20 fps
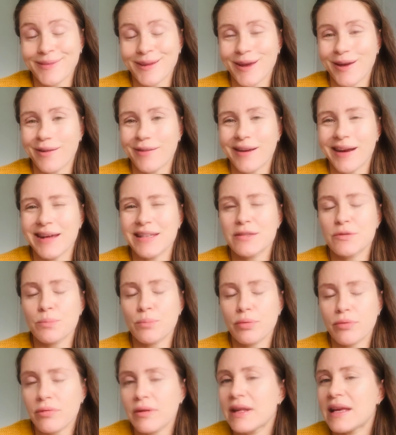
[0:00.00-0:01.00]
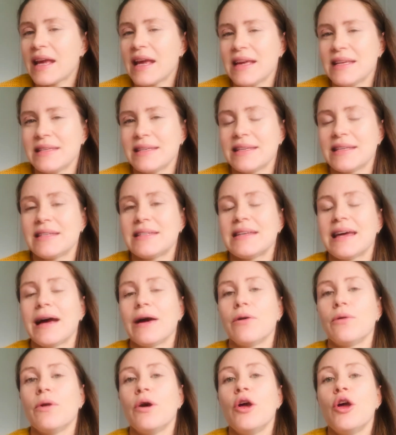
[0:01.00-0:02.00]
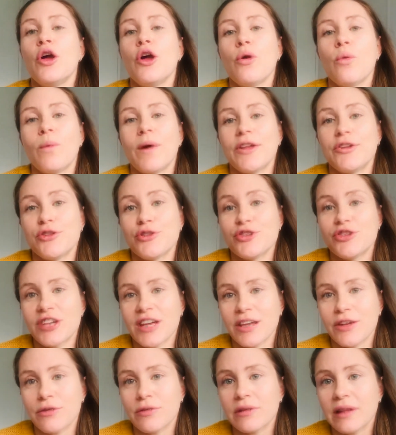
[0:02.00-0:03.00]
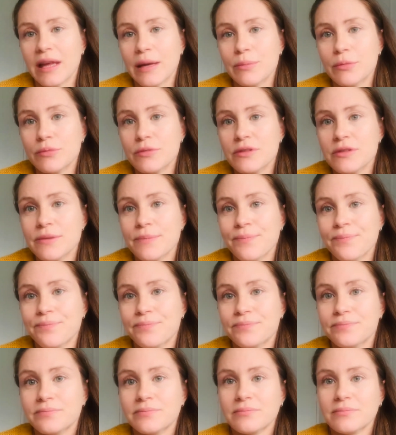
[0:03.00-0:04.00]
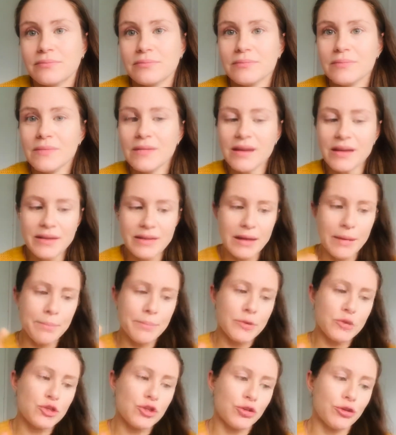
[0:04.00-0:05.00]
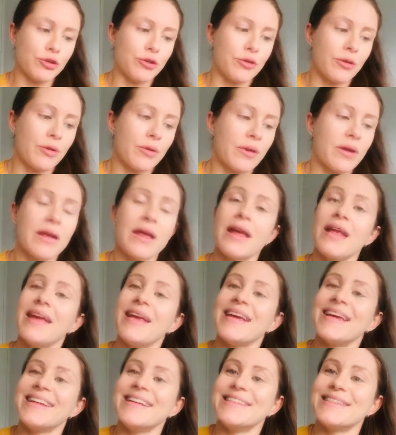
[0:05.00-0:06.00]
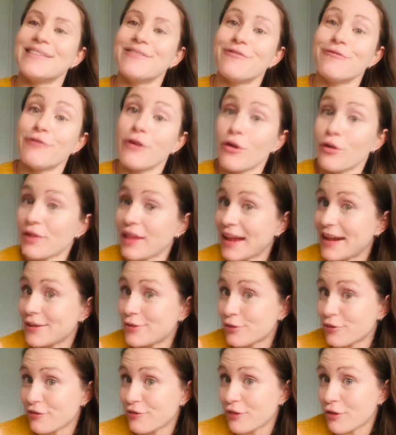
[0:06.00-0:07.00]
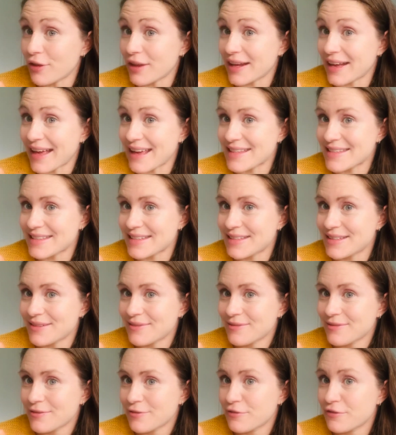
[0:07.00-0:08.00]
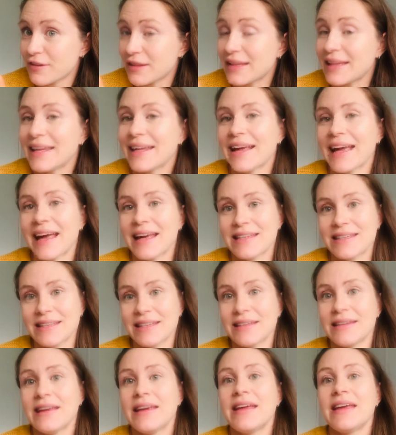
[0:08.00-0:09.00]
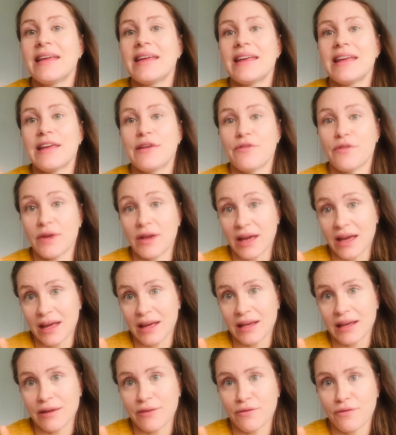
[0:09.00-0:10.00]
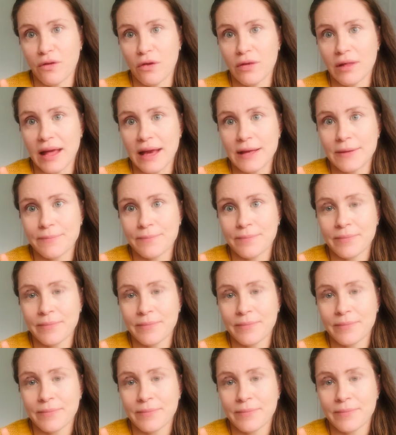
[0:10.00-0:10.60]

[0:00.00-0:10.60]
All right, it's pretty easy to tell when you check your labels. Number two, is it folate, not folic acid? Folinic acid if you can't get folate.